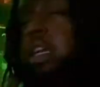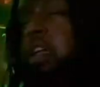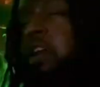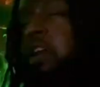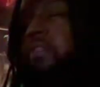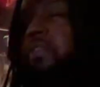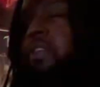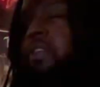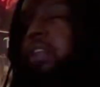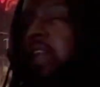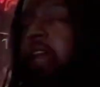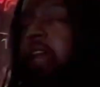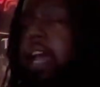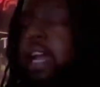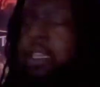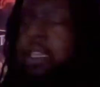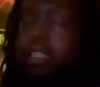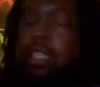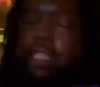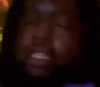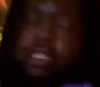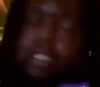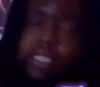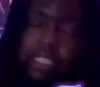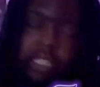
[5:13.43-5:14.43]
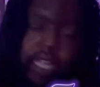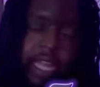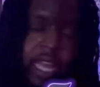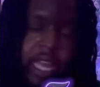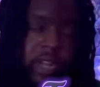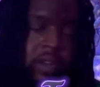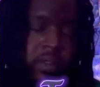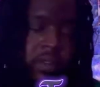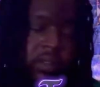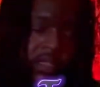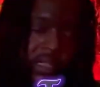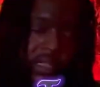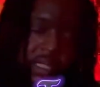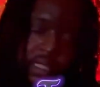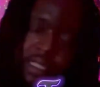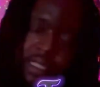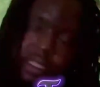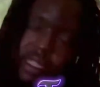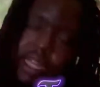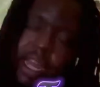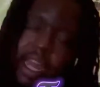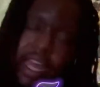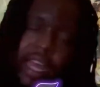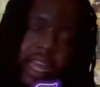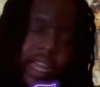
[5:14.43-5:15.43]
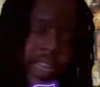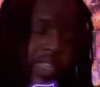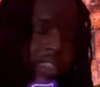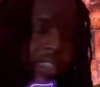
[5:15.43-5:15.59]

If you like the little channel, hey,